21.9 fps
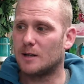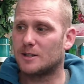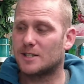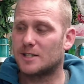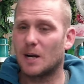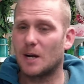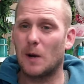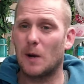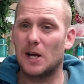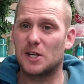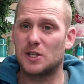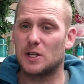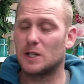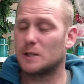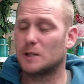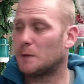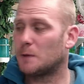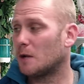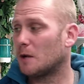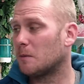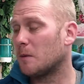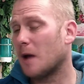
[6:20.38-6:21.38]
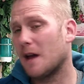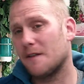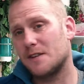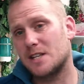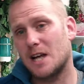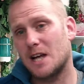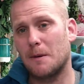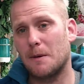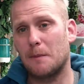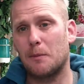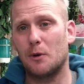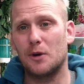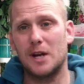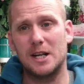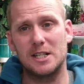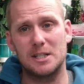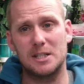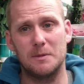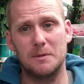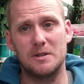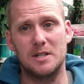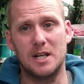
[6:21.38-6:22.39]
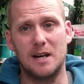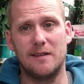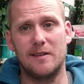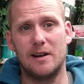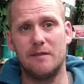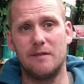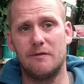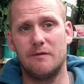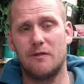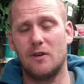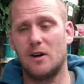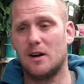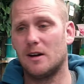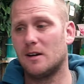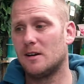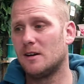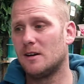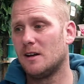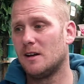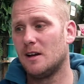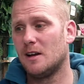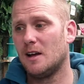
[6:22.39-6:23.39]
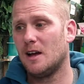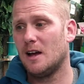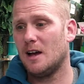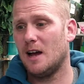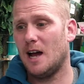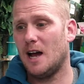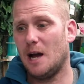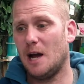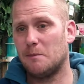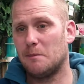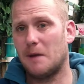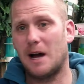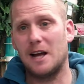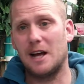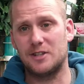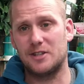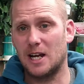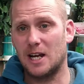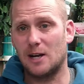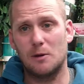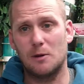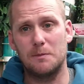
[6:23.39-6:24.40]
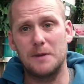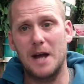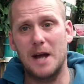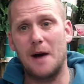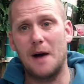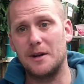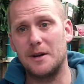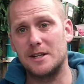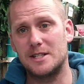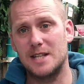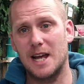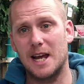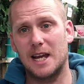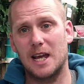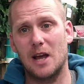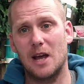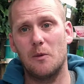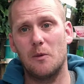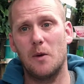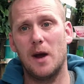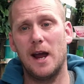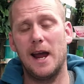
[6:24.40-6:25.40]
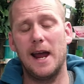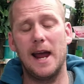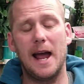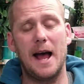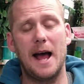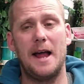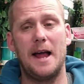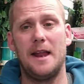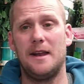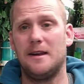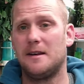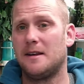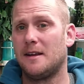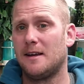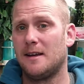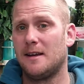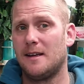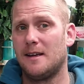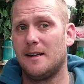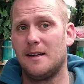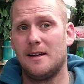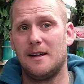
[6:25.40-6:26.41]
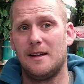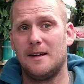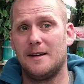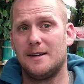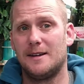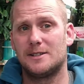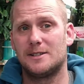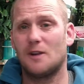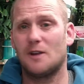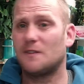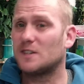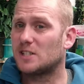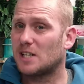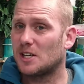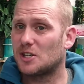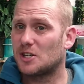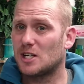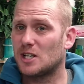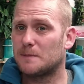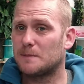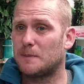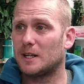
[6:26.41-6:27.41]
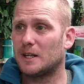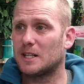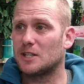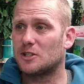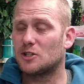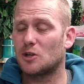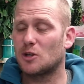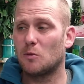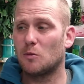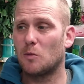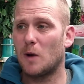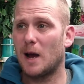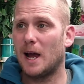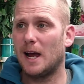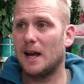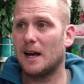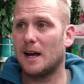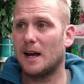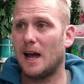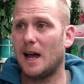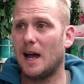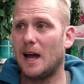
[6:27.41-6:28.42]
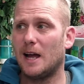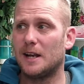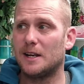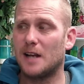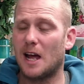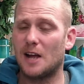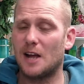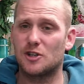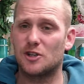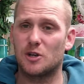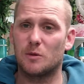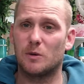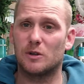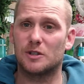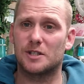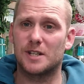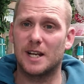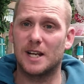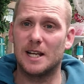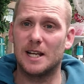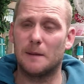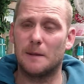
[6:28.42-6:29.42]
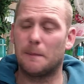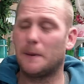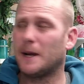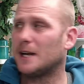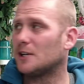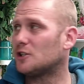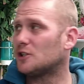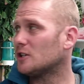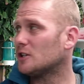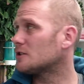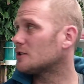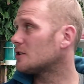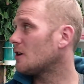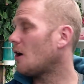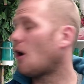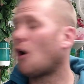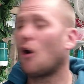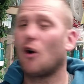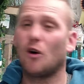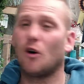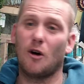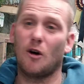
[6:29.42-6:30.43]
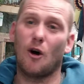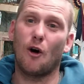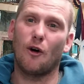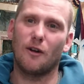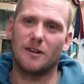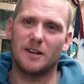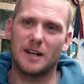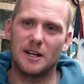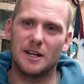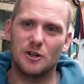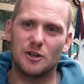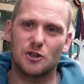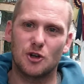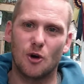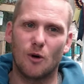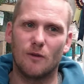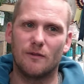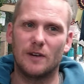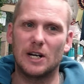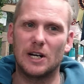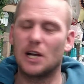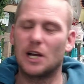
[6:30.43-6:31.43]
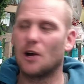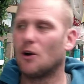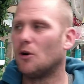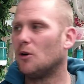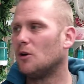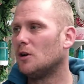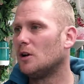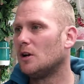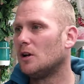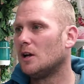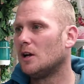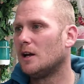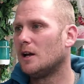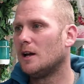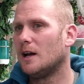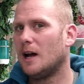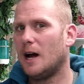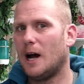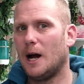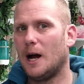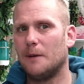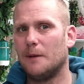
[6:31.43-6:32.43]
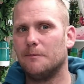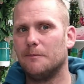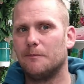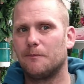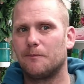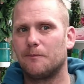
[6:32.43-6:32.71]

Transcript: uh, see where she's building but every time I put nesting material in for her um, I take them down and take it away and so obviously she's building somewhere and as you will see in the pictures or, or in the short video um,